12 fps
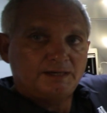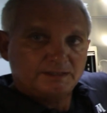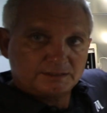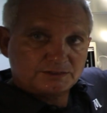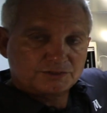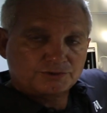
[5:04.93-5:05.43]

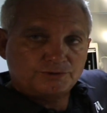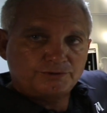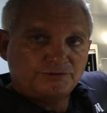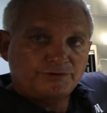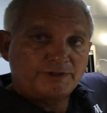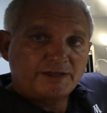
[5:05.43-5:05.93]
It's
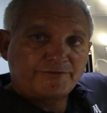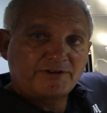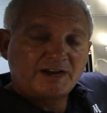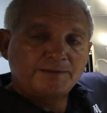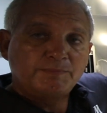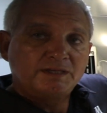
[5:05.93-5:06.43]
screwed to that
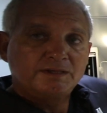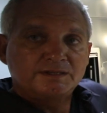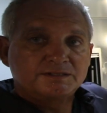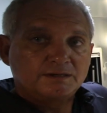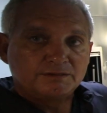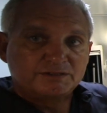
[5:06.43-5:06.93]
frame,
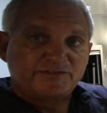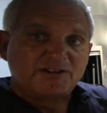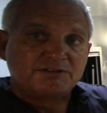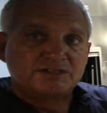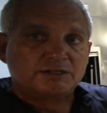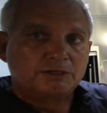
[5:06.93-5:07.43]
so it's
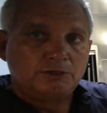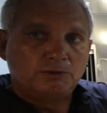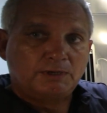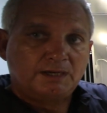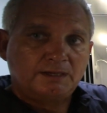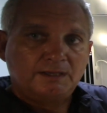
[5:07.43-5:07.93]
very
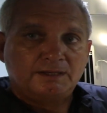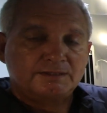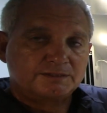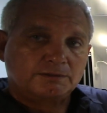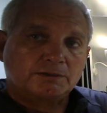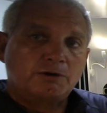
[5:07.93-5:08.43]
secure.
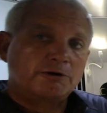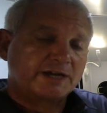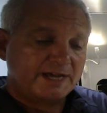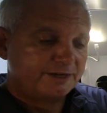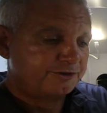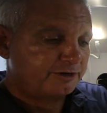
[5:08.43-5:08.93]
It's on
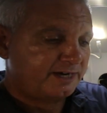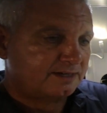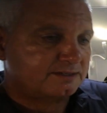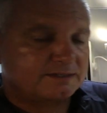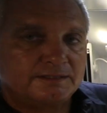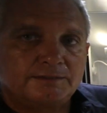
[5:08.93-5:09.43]
corrugated
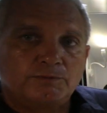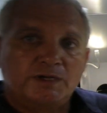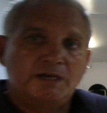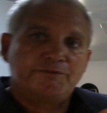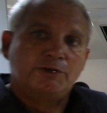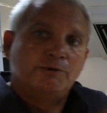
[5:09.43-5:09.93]
tracks, what
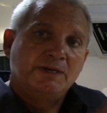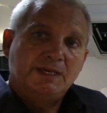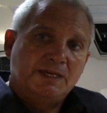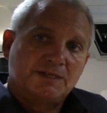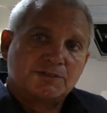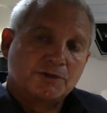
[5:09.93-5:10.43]
have you.
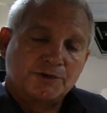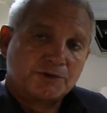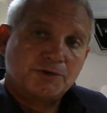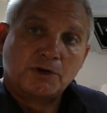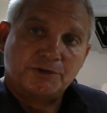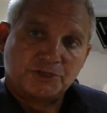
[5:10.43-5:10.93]
It's
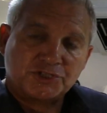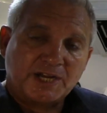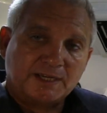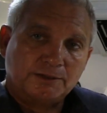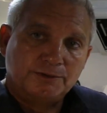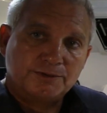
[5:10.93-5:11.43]
not going to
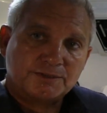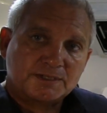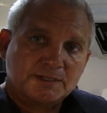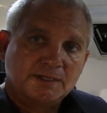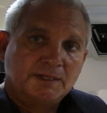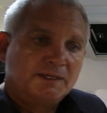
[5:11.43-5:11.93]
shake
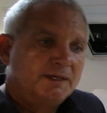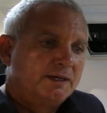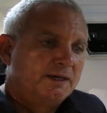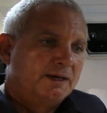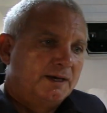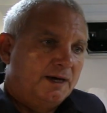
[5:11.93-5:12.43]
loose,
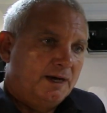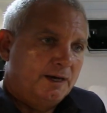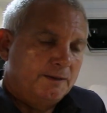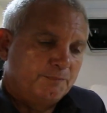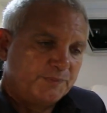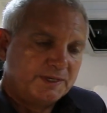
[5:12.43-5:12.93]

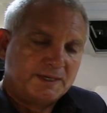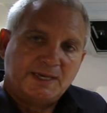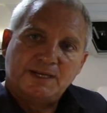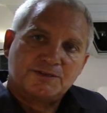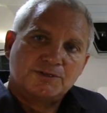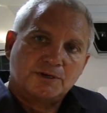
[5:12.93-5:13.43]
and
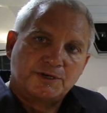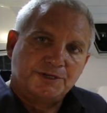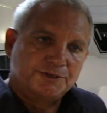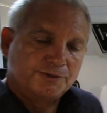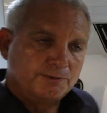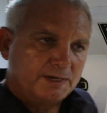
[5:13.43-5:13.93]
it's not
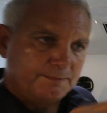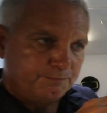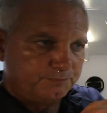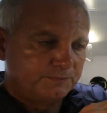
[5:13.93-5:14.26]
going to